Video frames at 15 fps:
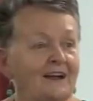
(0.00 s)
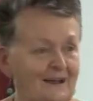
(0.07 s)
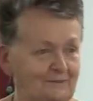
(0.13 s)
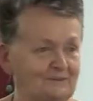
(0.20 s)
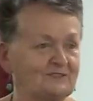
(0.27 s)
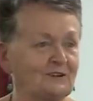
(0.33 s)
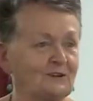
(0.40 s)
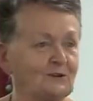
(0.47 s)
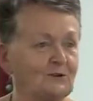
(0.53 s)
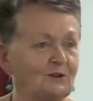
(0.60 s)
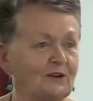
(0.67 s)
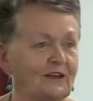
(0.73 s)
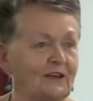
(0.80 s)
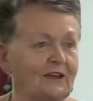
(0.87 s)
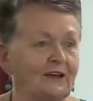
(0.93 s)

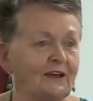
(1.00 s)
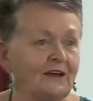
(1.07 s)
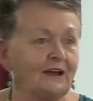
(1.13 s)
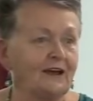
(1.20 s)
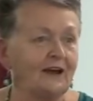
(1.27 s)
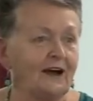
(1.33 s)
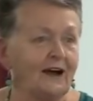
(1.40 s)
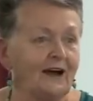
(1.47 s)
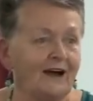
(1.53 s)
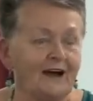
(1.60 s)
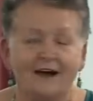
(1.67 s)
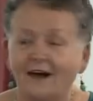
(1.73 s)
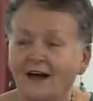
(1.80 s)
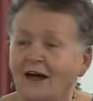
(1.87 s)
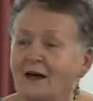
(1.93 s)
Absolutely.
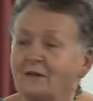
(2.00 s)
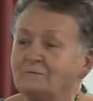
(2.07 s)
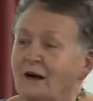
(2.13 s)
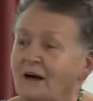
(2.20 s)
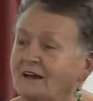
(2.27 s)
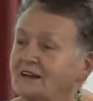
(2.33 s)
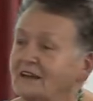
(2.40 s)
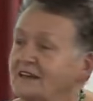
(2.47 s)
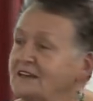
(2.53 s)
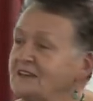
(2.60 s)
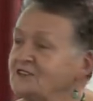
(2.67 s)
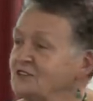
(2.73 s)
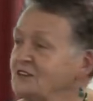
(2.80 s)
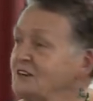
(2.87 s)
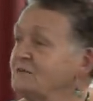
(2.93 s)
But
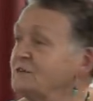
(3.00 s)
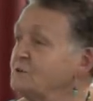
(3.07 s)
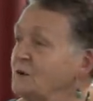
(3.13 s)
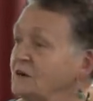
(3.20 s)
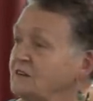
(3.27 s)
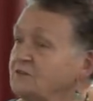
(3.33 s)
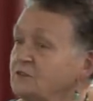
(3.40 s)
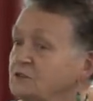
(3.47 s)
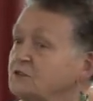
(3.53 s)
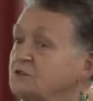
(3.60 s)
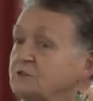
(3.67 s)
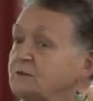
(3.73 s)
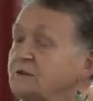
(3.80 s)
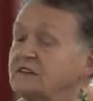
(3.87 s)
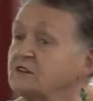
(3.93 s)
each and every one of you
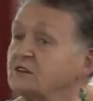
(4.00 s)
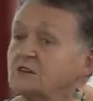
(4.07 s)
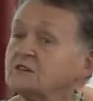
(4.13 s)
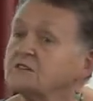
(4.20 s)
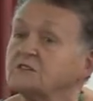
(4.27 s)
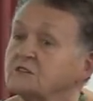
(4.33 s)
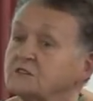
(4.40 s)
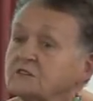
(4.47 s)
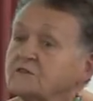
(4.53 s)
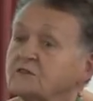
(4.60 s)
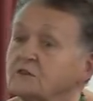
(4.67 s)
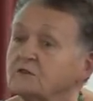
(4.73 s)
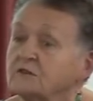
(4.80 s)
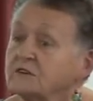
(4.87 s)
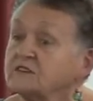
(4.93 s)
could be incontinent of
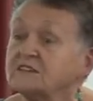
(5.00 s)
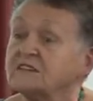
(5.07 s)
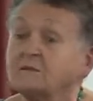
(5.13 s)
urine.